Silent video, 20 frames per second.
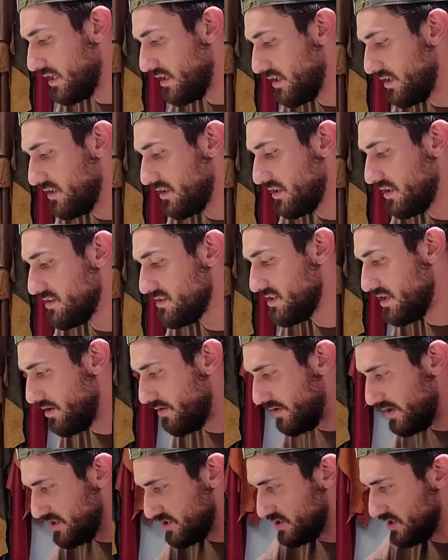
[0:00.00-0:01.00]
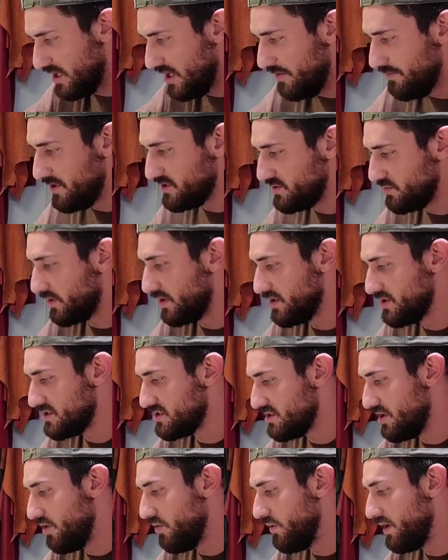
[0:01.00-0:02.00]
taking into consideration how much we're going
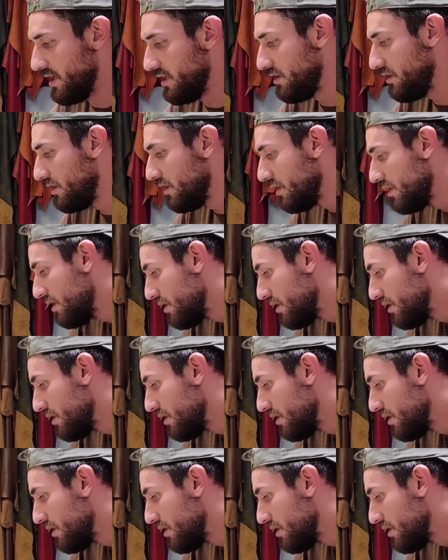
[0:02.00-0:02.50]
to sew in,